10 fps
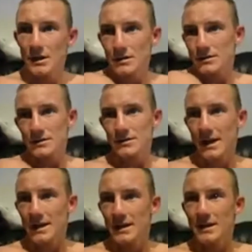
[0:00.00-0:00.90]

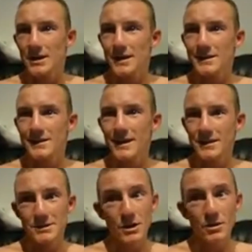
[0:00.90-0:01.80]
19 years, that,
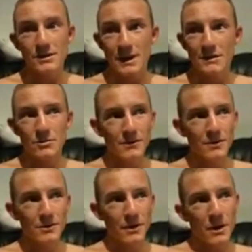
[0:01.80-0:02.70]
that's a long time
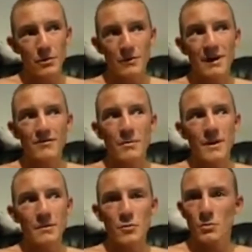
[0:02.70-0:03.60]
so oh, out the ring for
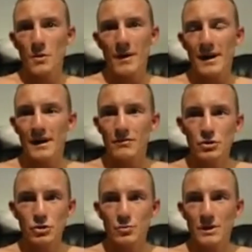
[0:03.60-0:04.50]
me. I'm normally back in after
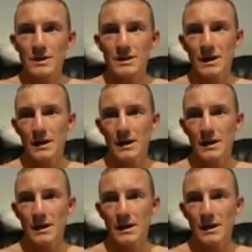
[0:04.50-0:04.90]
two weeks,